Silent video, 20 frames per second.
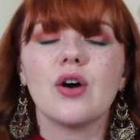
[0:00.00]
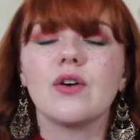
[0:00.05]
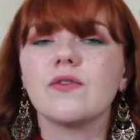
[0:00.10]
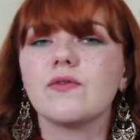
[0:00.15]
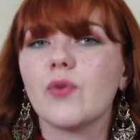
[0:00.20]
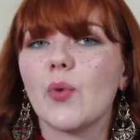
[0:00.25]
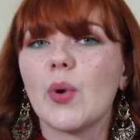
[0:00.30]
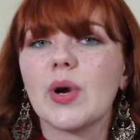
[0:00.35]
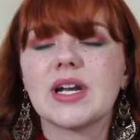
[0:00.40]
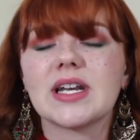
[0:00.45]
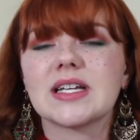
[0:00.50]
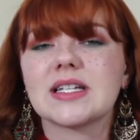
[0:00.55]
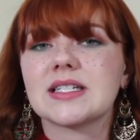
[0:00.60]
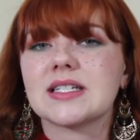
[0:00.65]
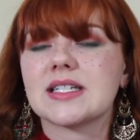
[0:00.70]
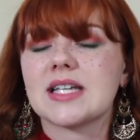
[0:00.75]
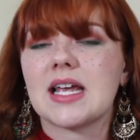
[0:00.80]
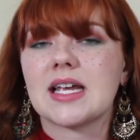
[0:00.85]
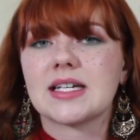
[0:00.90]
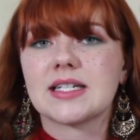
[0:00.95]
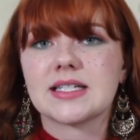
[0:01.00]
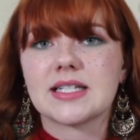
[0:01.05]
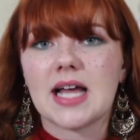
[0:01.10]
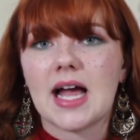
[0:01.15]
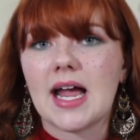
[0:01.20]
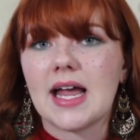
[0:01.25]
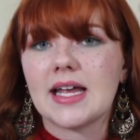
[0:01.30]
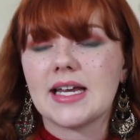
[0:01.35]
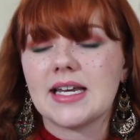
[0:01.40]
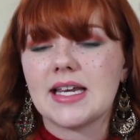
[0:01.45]
avoidance,
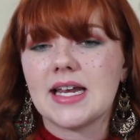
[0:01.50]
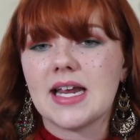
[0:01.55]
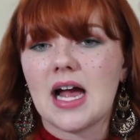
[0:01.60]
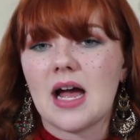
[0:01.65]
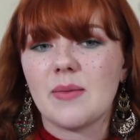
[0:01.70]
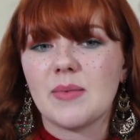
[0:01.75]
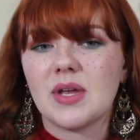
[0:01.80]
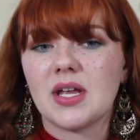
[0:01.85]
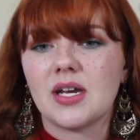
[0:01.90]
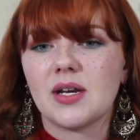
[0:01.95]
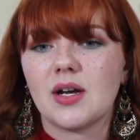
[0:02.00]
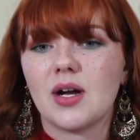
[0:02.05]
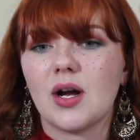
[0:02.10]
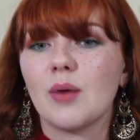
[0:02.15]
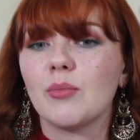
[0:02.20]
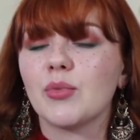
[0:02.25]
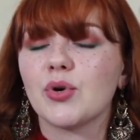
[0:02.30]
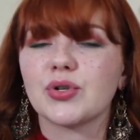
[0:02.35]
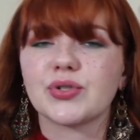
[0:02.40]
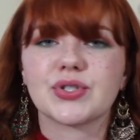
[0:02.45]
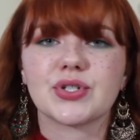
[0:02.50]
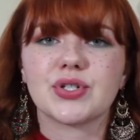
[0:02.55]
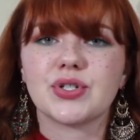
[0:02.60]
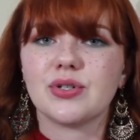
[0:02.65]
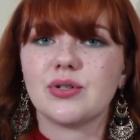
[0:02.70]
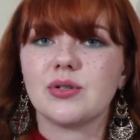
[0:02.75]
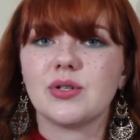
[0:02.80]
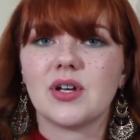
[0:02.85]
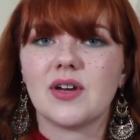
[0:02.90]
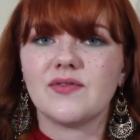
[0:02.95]
anxiety, I mean, a
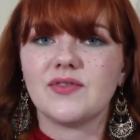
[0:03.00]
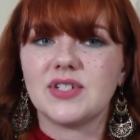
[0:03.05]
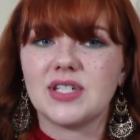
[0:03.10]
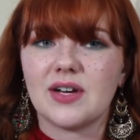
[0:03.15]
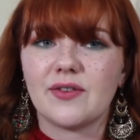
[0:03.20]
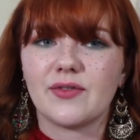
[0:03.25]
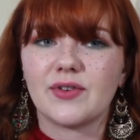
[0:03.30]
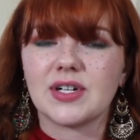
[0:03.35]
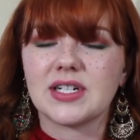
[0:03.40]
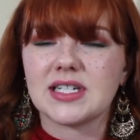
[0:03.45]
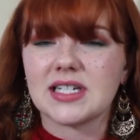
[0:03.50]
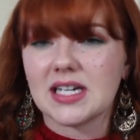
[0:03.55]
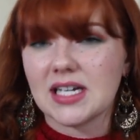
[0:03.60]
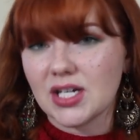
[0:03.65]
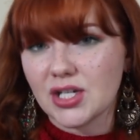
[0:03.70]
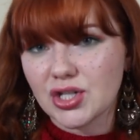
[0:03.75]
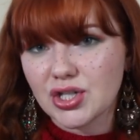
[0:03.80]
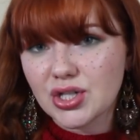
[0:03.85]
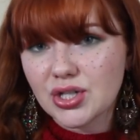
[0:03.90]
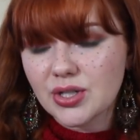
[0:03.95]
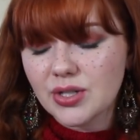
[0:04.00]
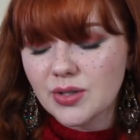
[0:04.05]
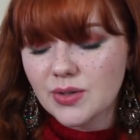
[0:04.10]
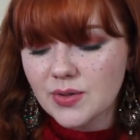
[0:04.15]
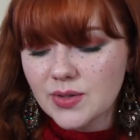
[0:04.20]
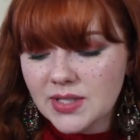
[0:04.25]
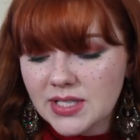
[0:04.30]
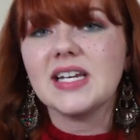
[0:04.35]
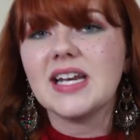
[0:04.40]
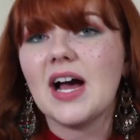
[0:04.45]
multitude of different issues.